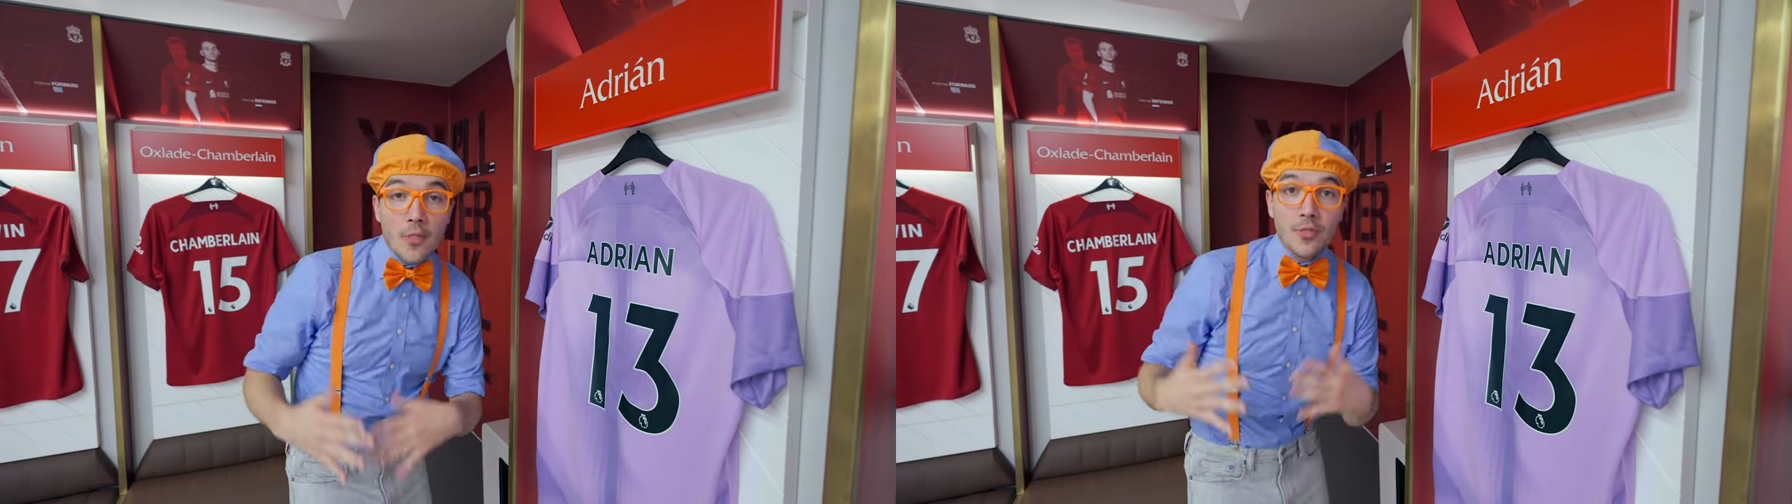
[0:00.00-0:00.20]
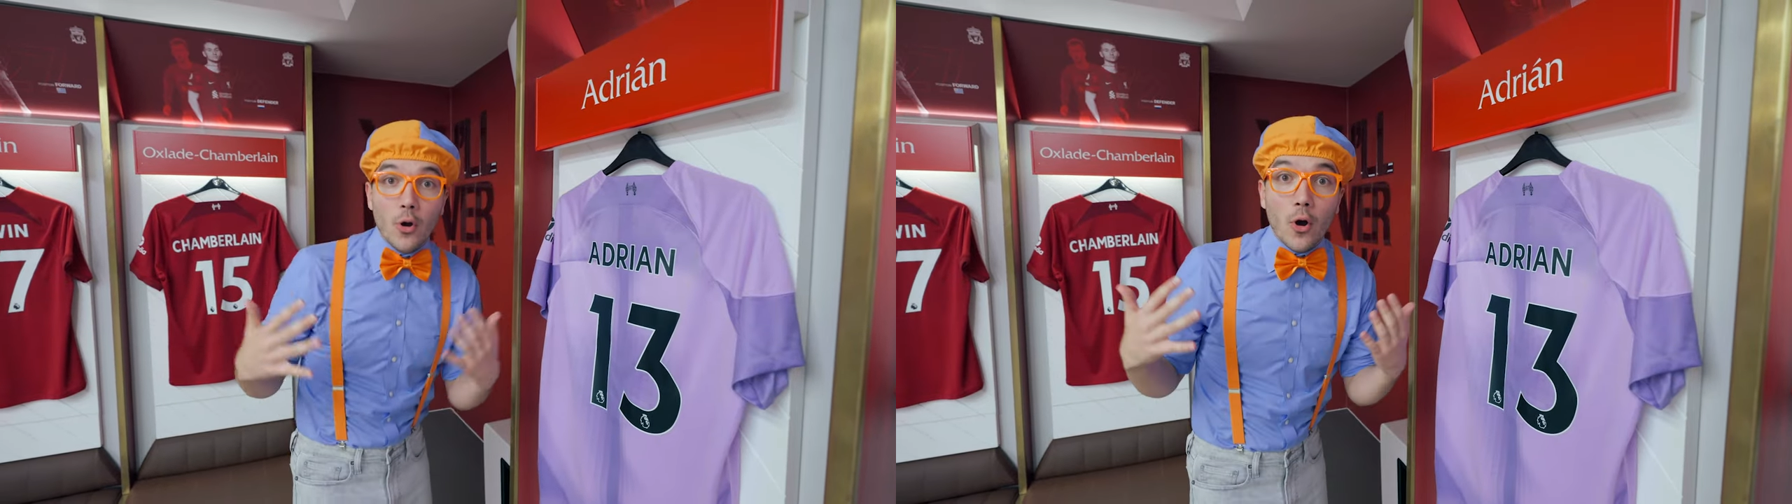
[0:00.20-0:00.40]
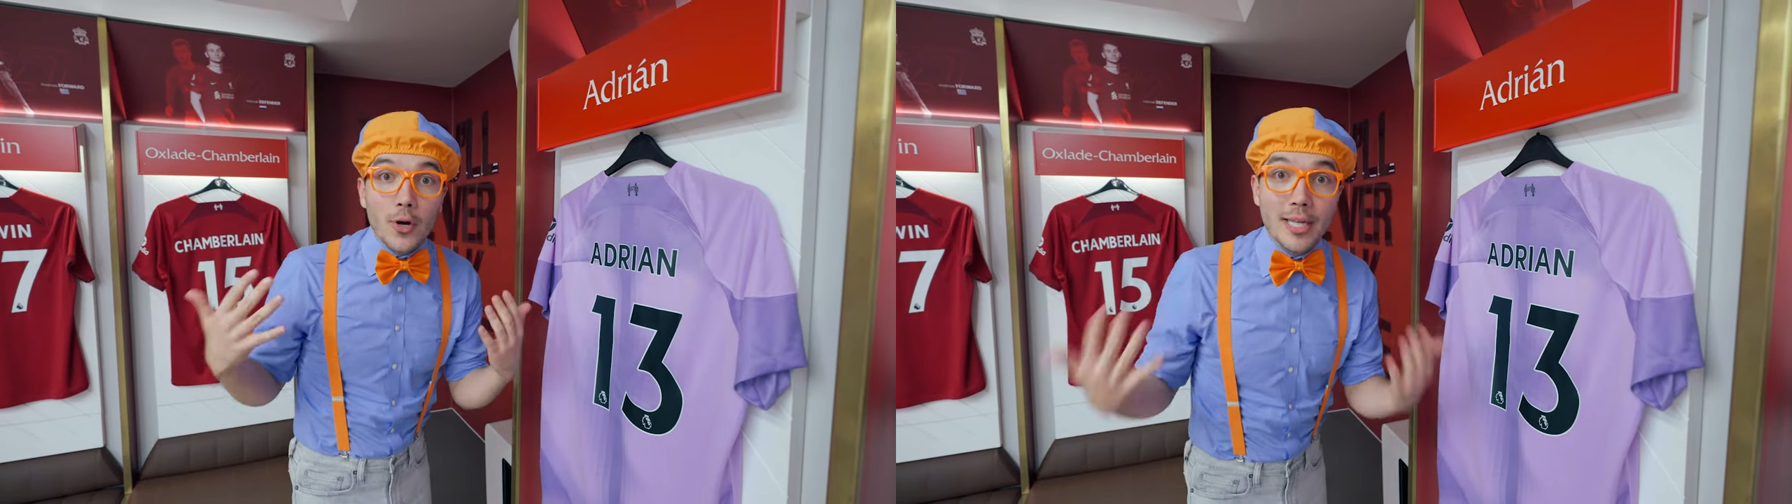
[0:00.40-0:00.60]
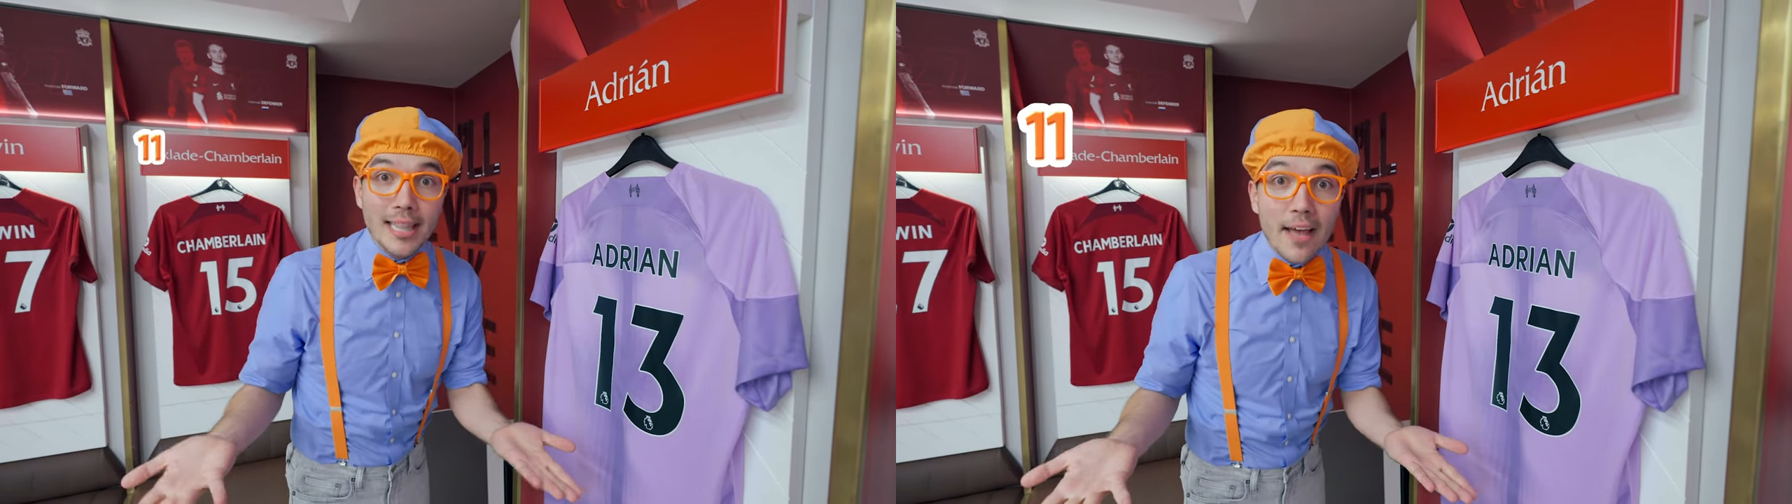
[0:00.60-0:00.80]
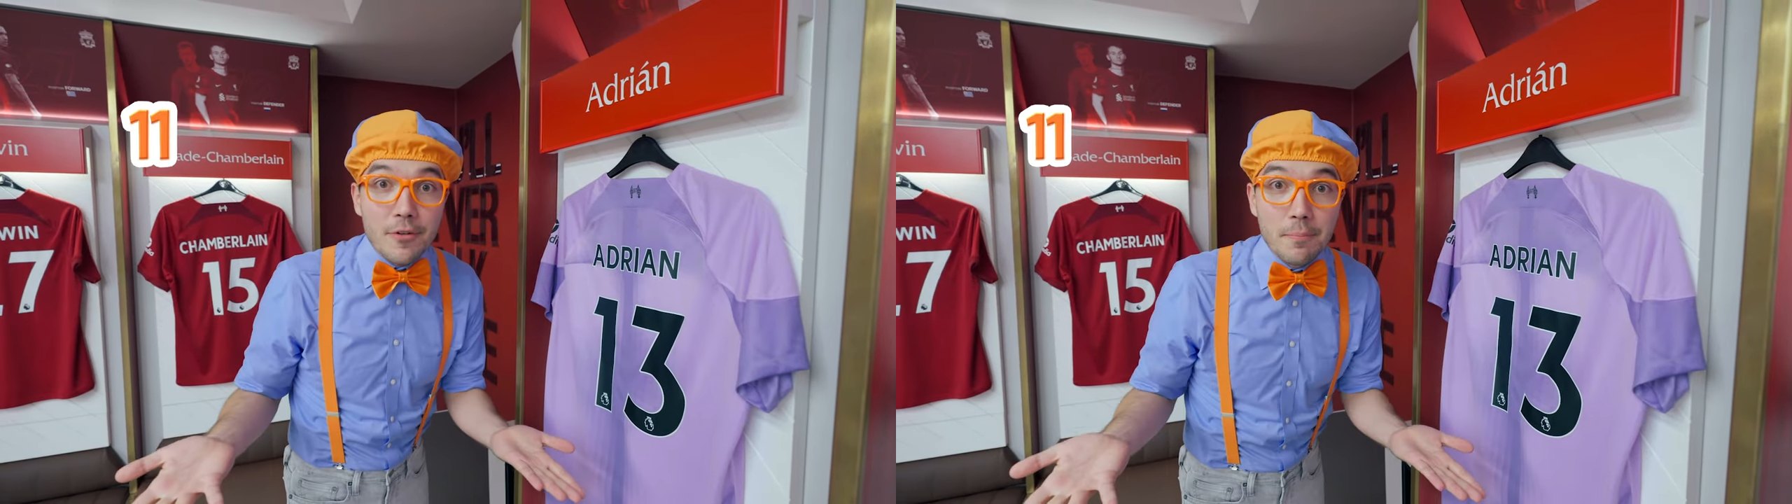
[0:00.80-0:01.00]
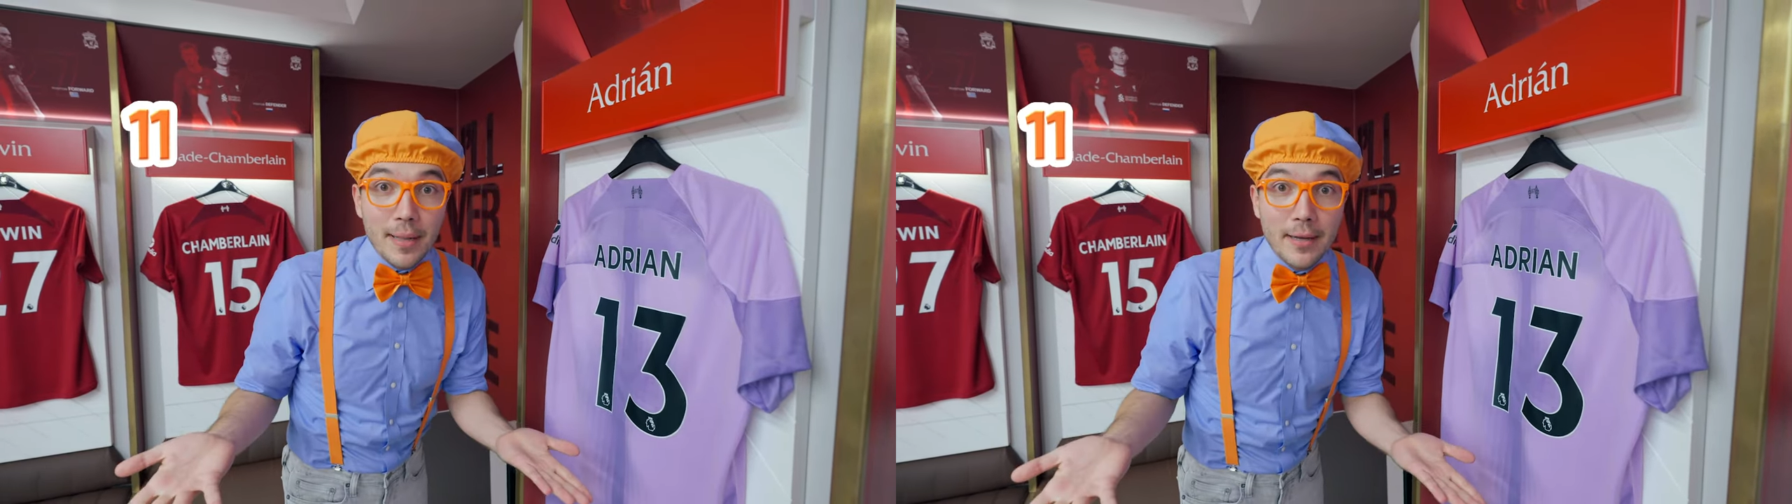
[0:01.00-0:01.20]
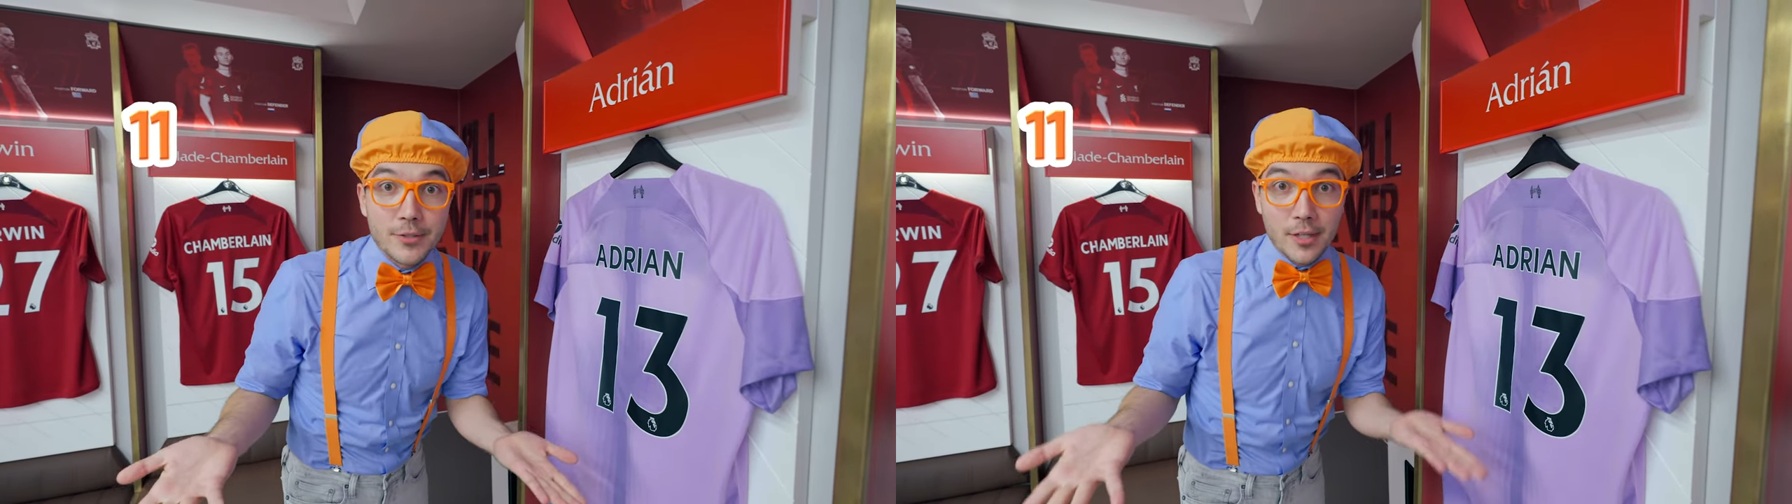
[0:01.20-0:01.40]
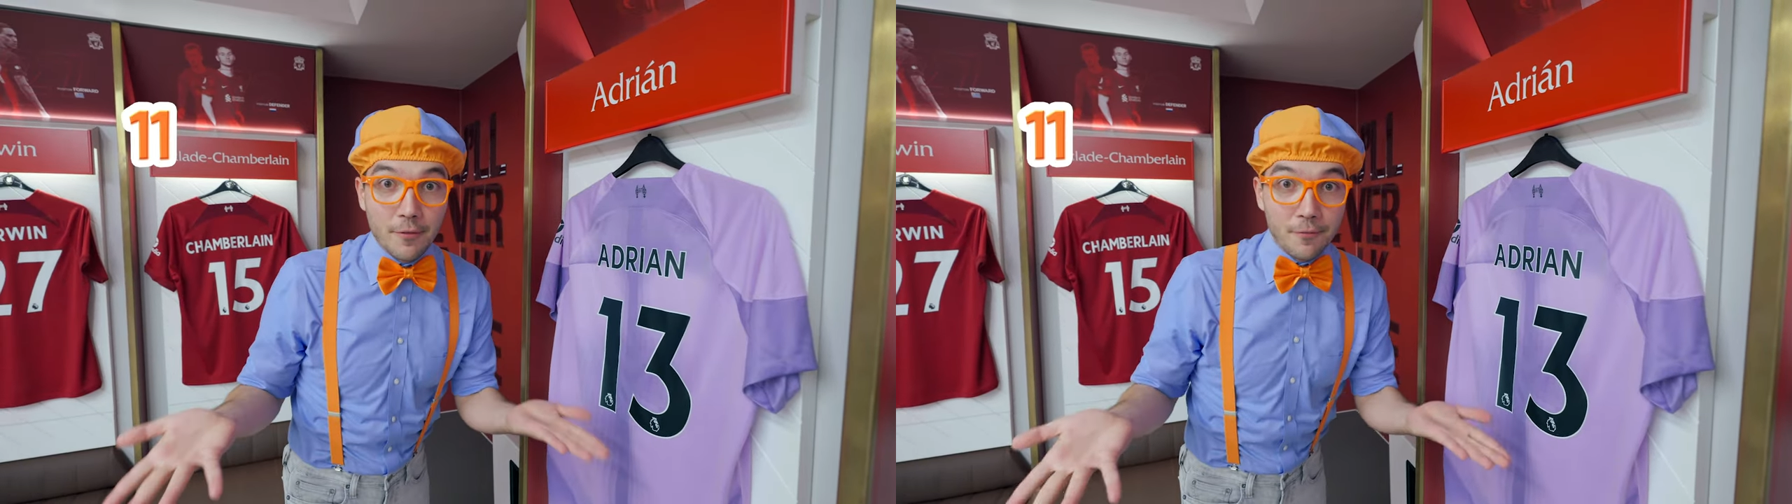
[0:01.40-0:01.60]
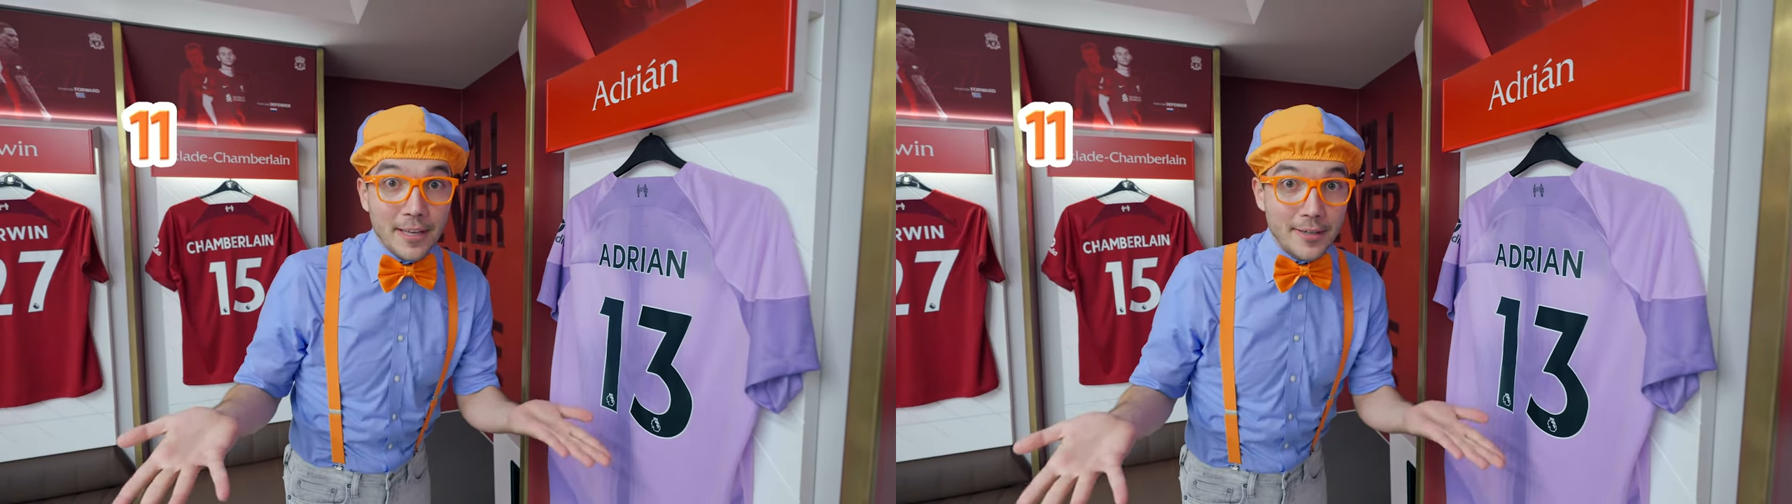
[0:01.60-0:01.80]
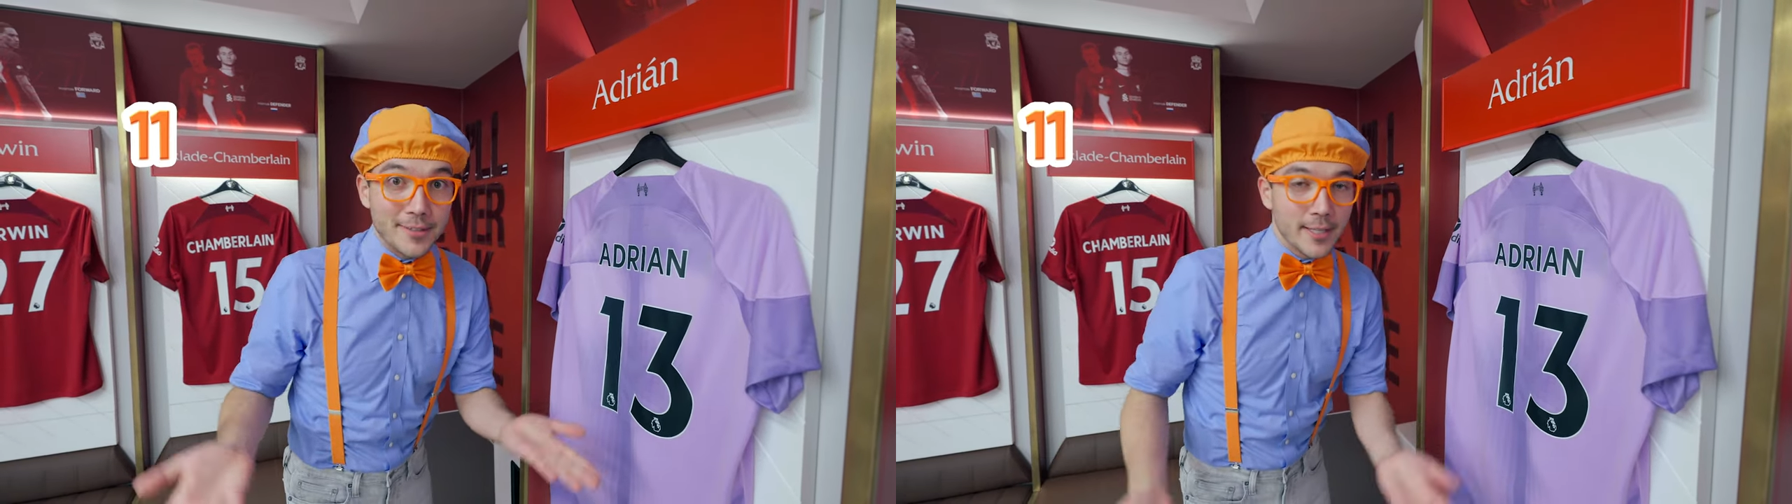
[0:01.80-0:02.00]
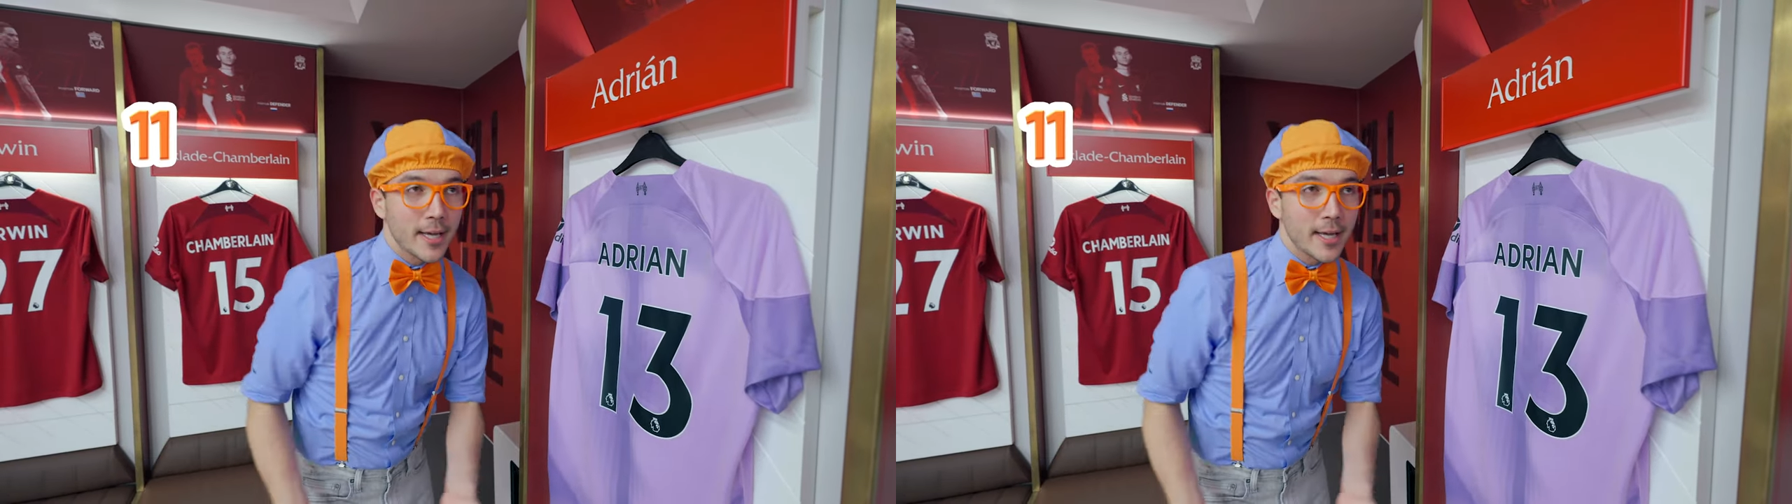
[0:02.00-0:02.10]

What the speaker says: there are 11 players on the field,